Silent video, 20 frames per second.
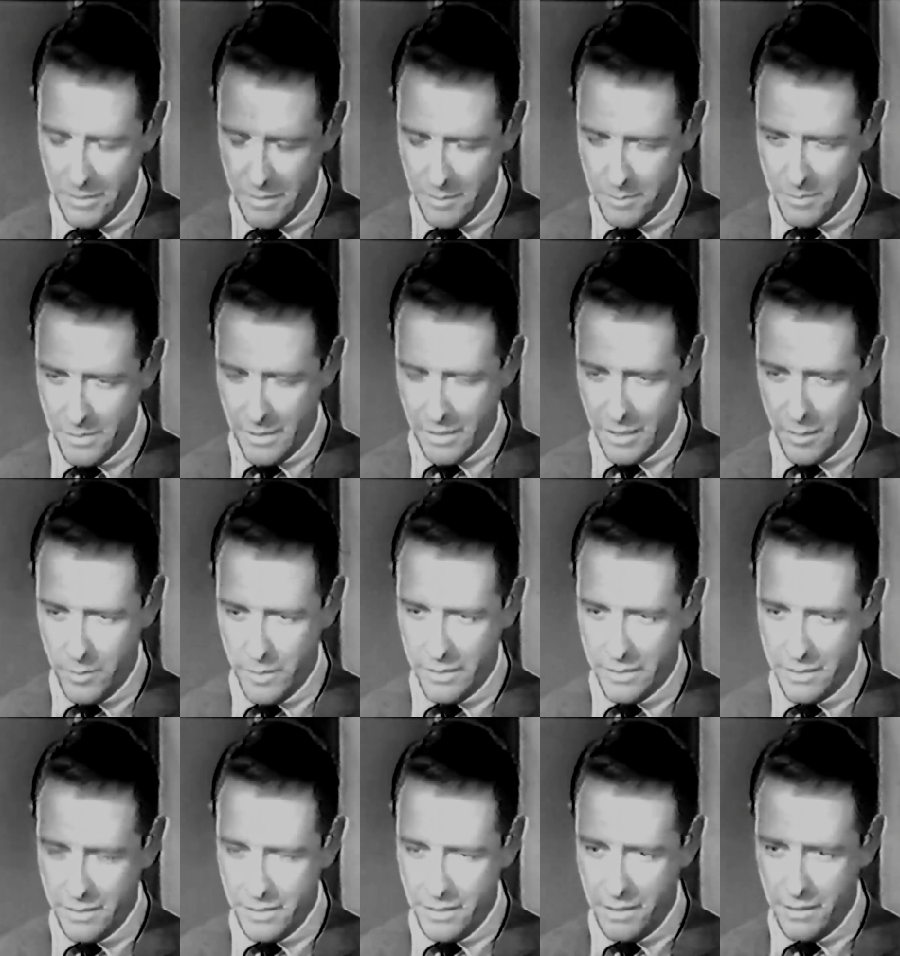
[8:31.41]
I'm talking
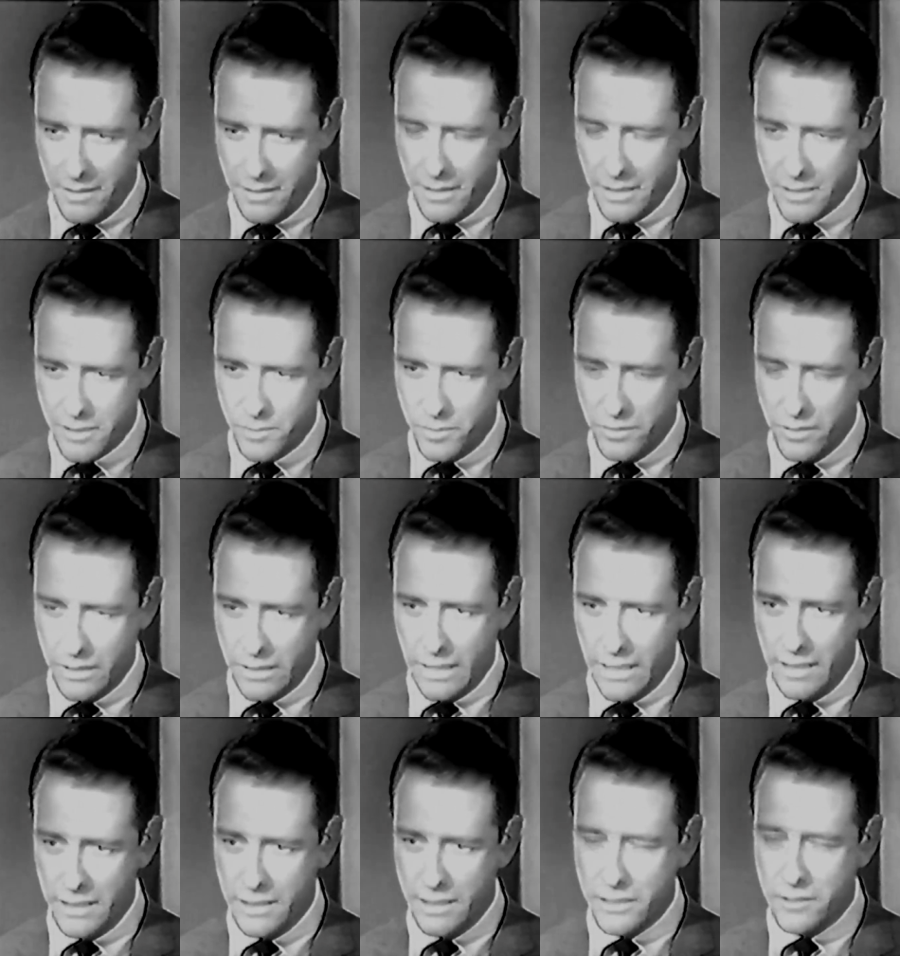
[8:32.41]
about the need of the next poor
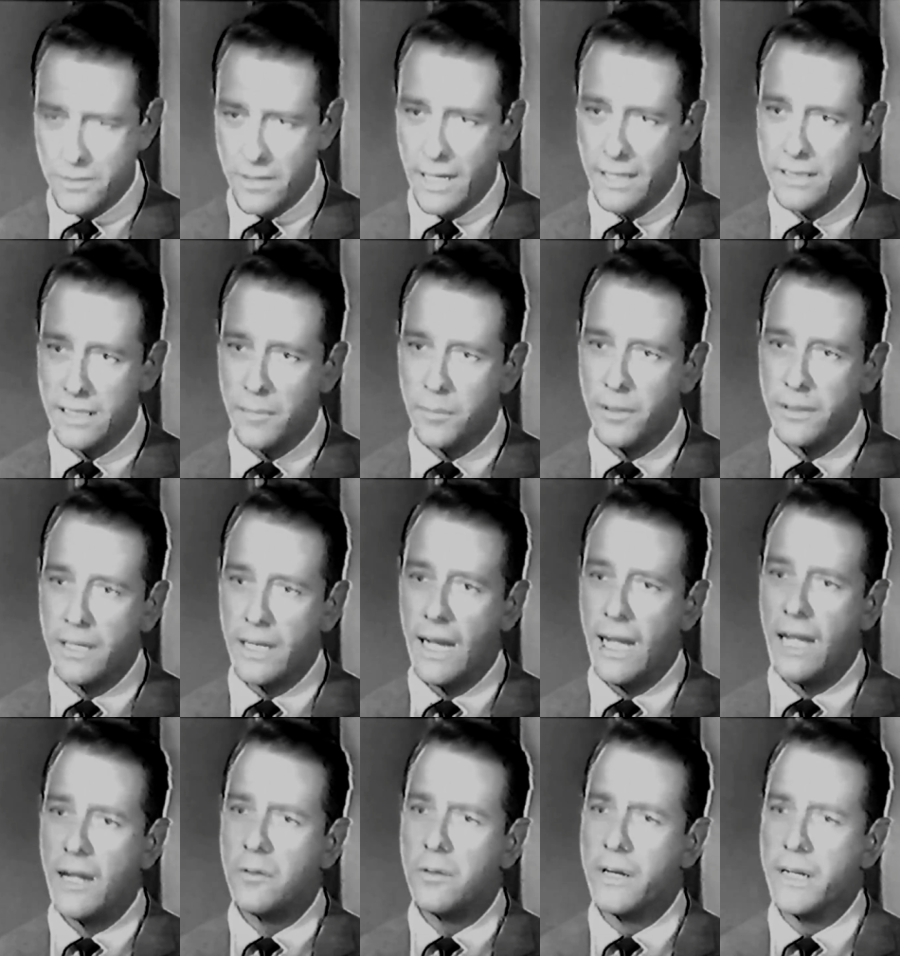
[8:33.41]
guy that gets racked up on the
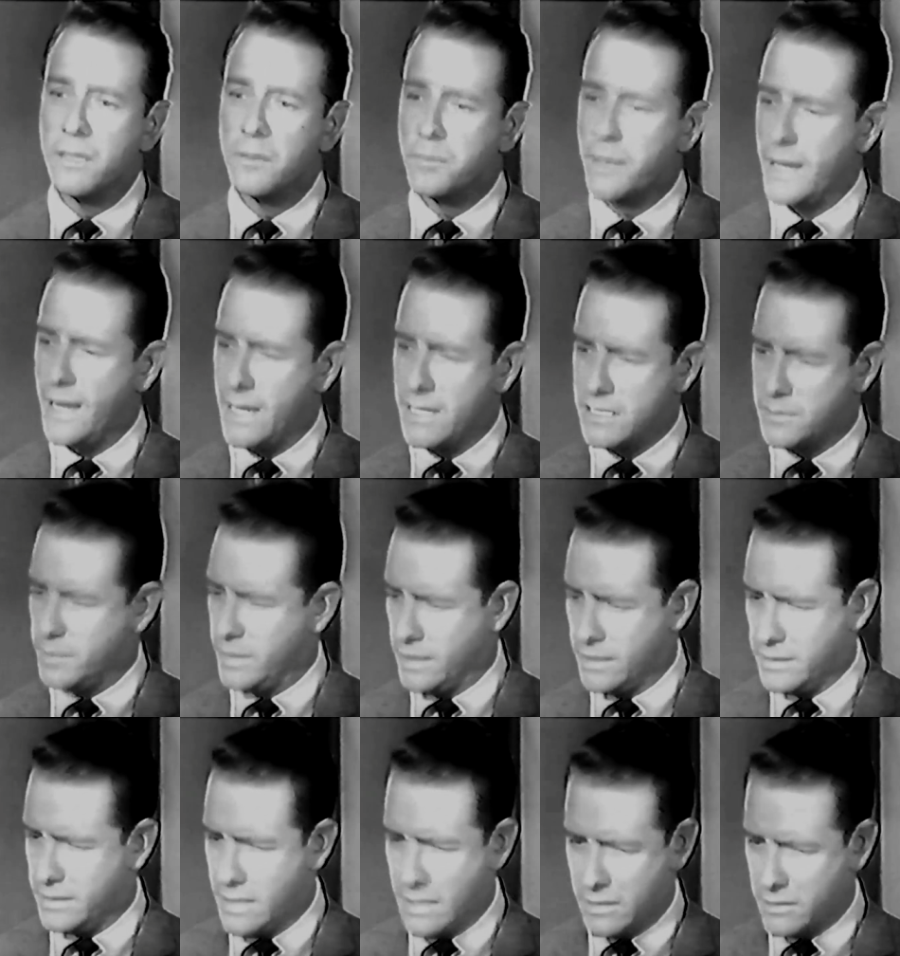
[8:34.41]
highway and passed
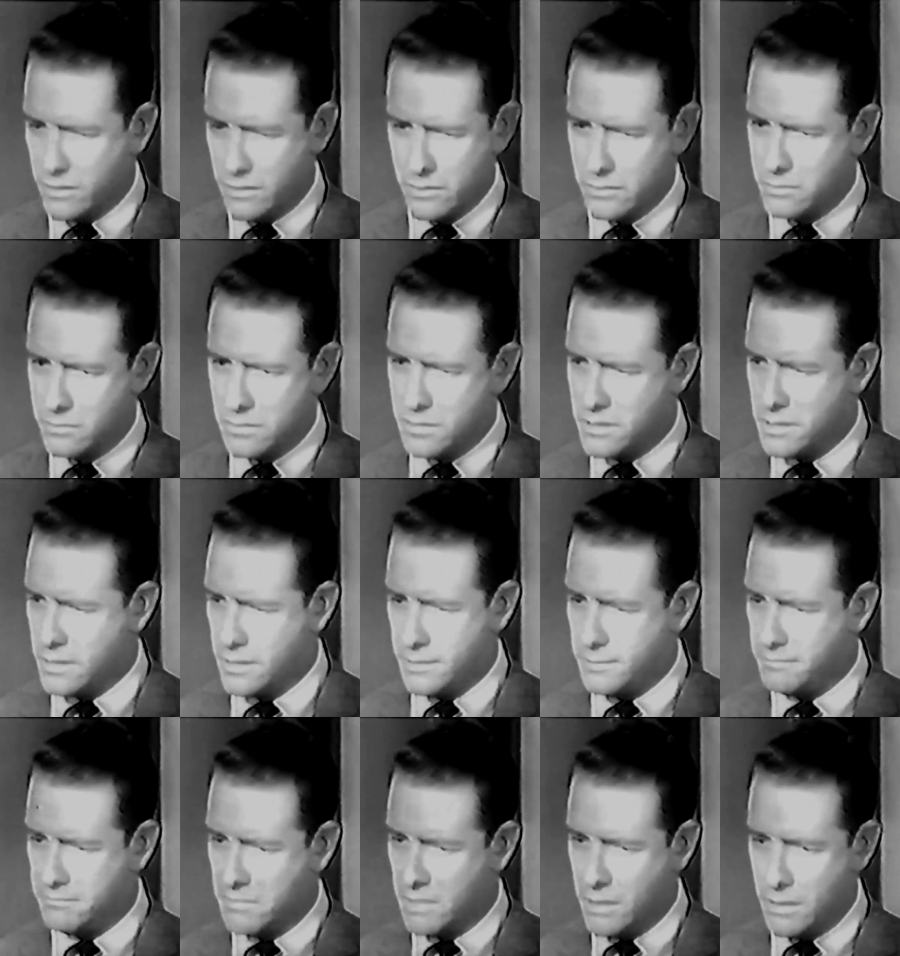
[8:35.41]
by a doctor who's
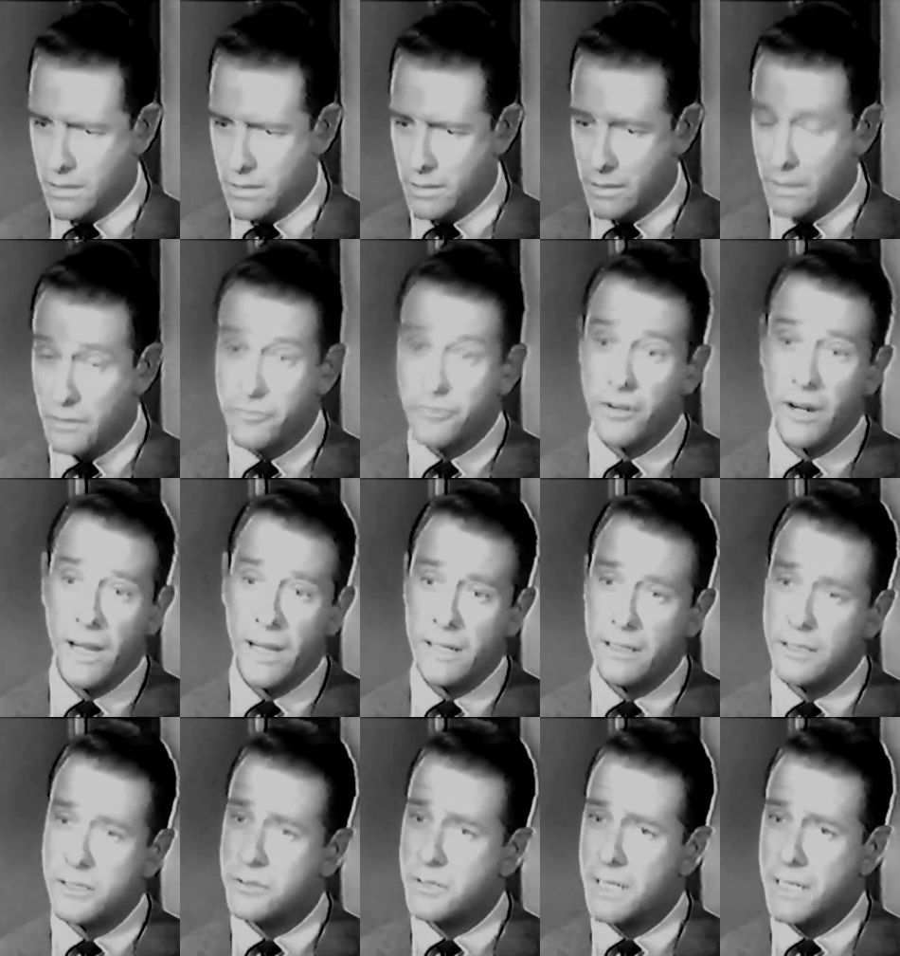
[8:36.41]
uh, afraid to